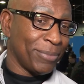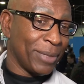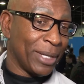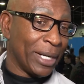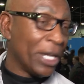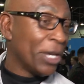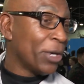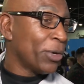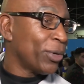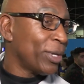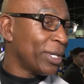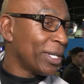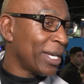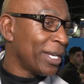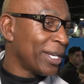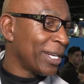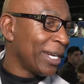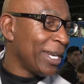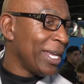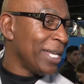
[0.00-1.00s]
glitter and
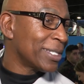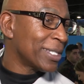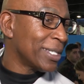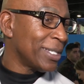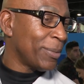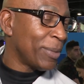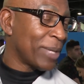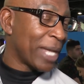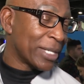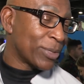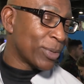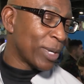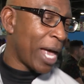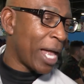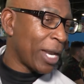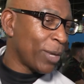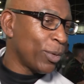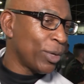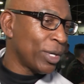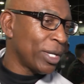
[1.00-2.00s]
glitz, and but that's what
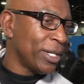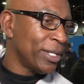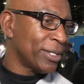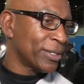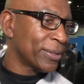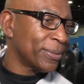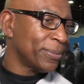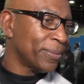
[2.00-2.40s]
Hollywood is.